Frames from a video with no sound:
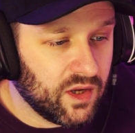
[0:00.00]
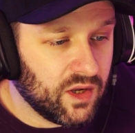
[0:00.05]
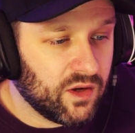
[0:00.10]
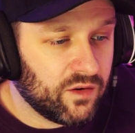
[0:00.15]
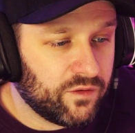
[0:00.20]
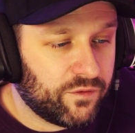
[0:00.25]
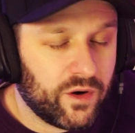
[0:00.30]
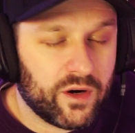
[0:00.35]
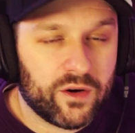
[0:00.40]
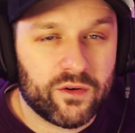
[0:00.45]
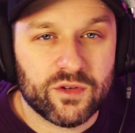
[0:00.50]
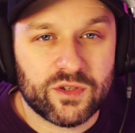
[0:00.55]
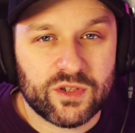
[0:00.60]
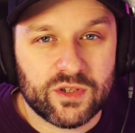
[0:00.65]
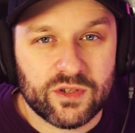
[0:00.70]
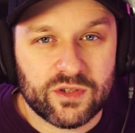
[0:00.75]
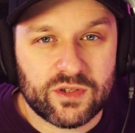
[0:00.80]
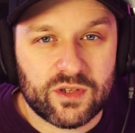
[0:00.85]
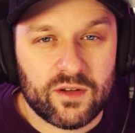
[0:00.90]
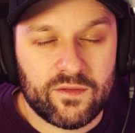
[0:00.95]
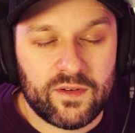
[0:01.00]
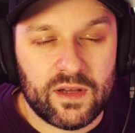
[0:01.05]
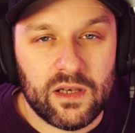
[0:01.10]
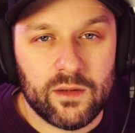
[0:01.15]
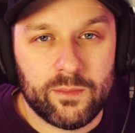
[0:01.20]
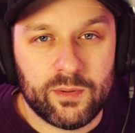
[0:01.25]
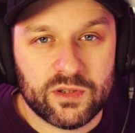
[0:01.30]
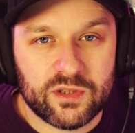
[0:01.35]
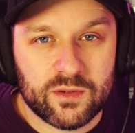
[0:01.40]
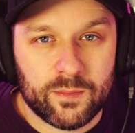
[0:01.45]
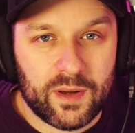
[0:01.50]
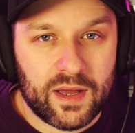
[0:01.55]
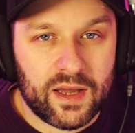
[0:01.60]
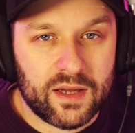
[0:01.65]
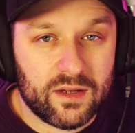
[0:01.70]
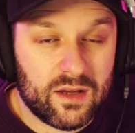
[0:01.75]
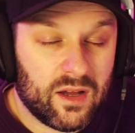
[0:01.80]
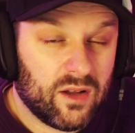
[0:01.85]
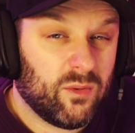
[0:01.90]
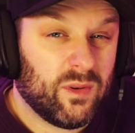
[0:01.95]
fragrances available to
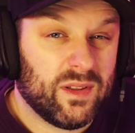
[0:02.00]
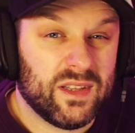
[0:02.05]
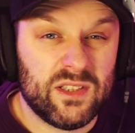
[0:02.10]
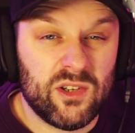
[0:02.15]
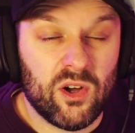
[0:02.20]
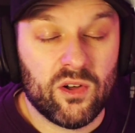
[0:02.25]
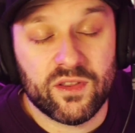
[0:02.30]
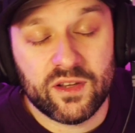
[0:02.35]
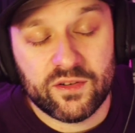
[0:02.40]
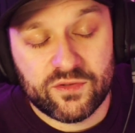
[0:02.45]
buy. Oh, well, they don't.